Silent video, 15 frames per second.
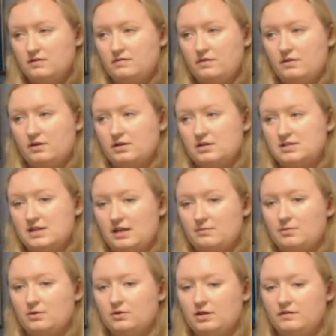For
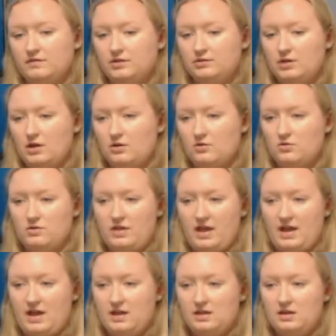example, if you know
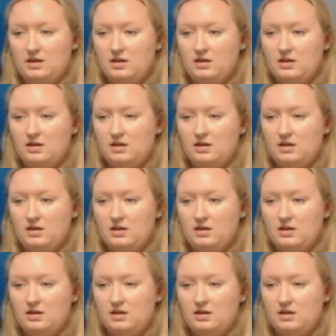that